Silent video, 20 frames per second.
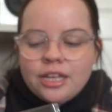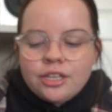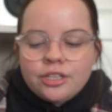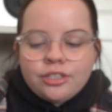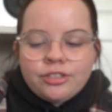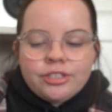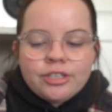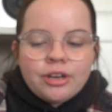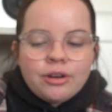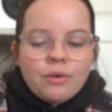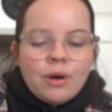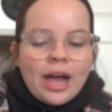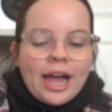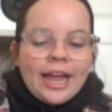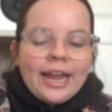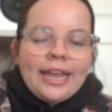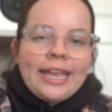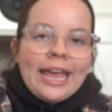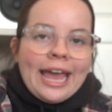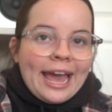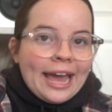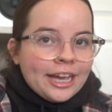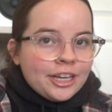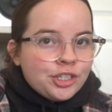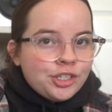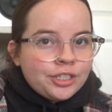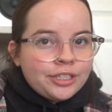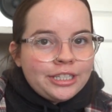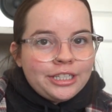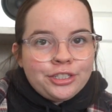So I
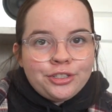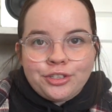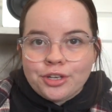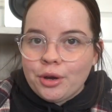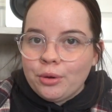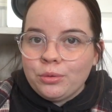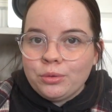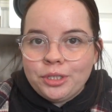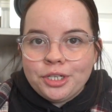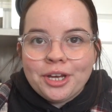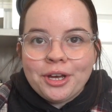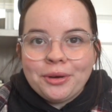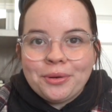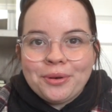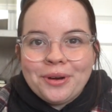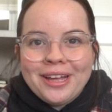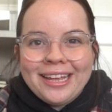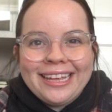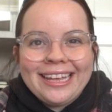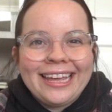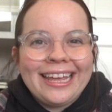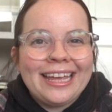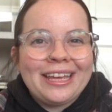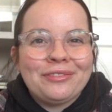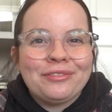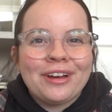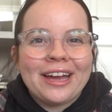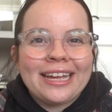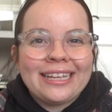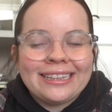actually don't know
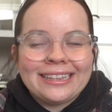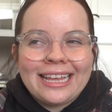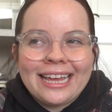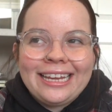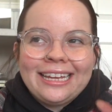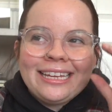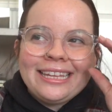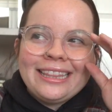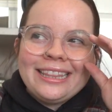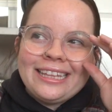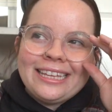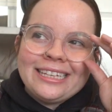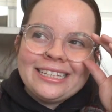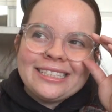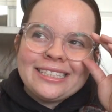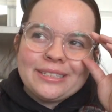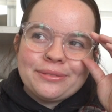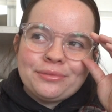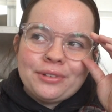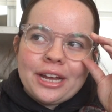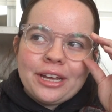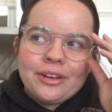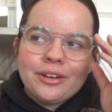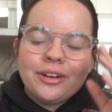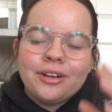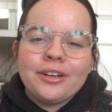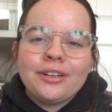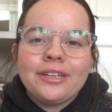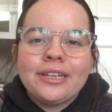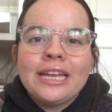if I like this
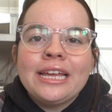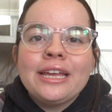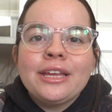record.